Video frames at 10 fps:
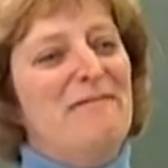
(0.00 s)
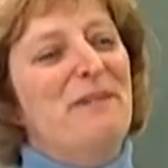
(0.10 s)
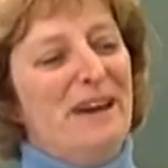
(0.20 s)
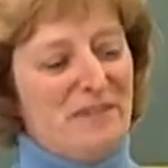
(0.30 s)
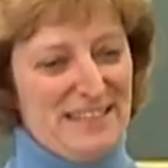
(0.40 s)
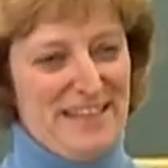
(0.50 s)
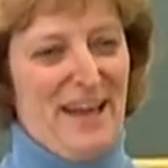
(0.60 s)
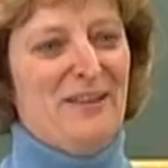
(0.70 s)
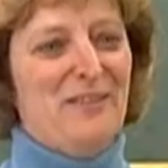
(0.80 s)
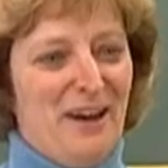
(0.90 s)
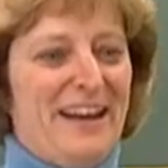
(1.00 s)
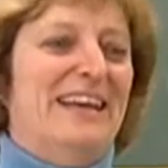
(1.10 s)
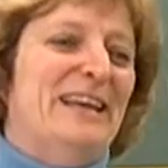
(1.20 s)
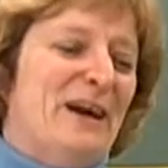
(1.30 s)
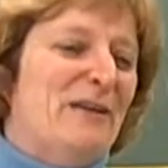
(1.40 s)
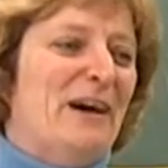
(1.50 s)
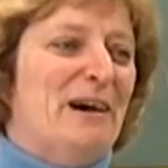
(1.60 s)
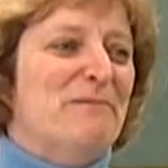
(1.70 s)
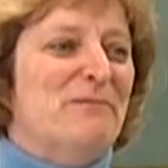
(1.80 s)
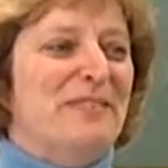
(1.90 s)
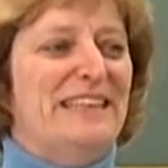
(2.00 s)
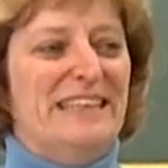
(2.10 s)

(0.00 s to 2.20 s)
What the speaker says: But it was kind of funny, you know.